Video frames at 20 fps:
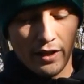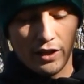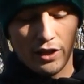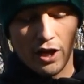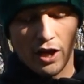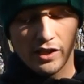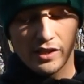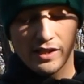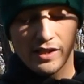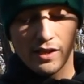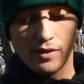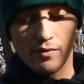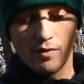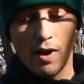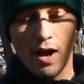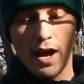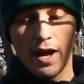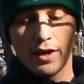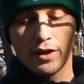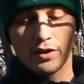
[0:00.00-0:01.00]
Dustin
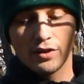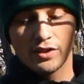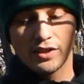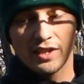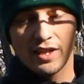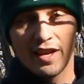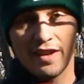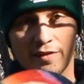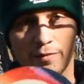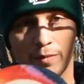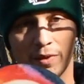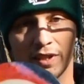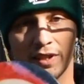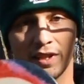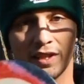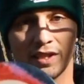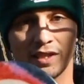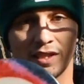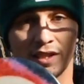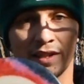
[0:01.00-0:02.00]
Riles gave me
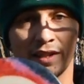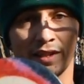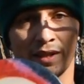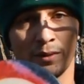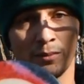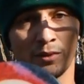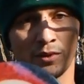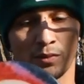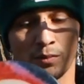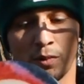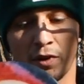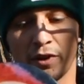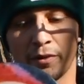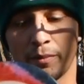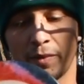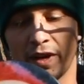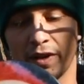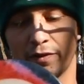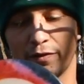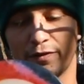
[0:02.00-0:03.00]
this, and it was one of
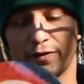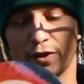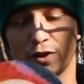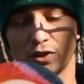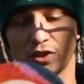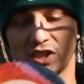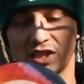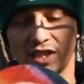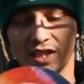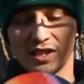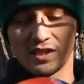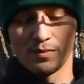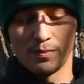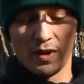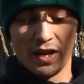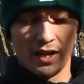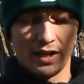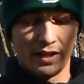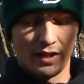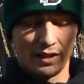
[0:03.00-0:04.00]
my first
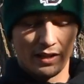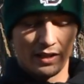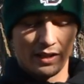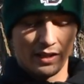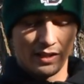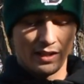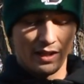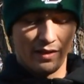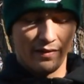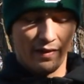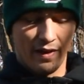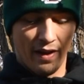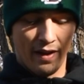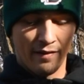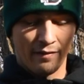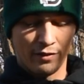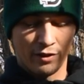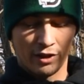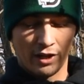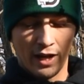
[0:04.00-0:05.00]
Discmania discs I've
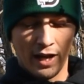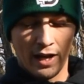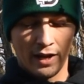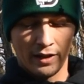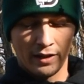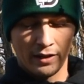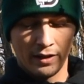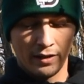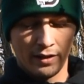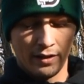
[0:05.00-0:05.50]
ever gotten.